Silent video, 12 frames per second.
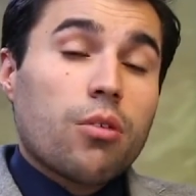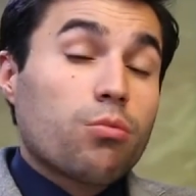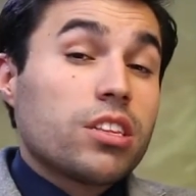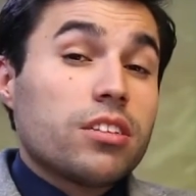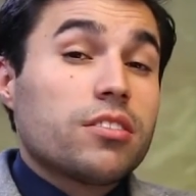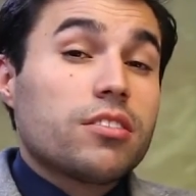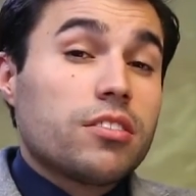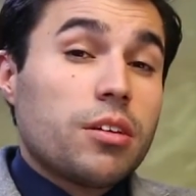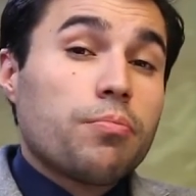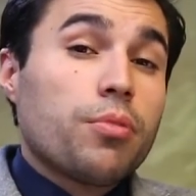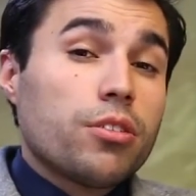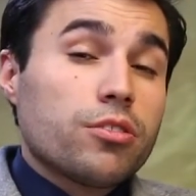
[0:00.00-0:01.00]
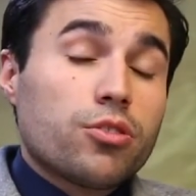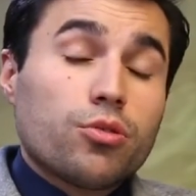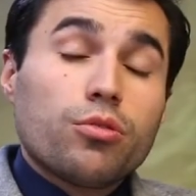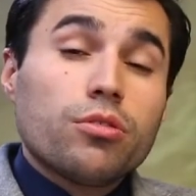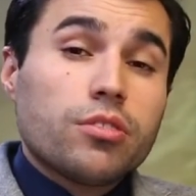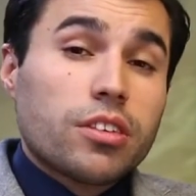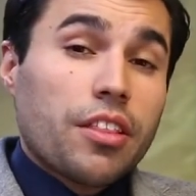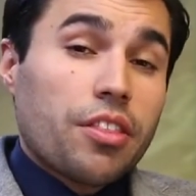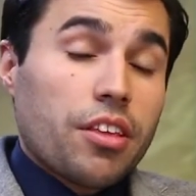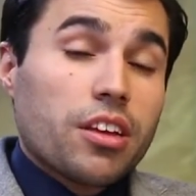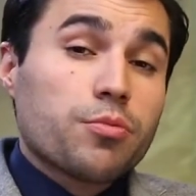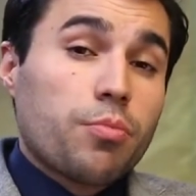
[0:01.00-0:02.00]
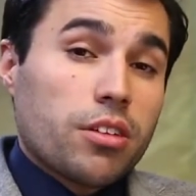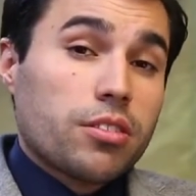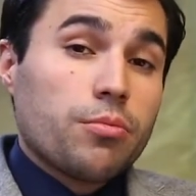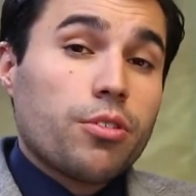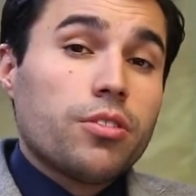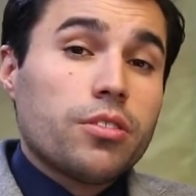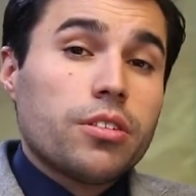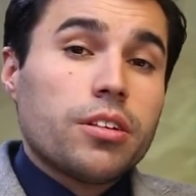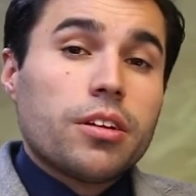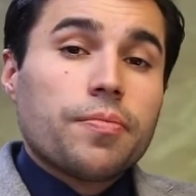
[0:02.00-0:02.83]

with the simplest tools and things possible.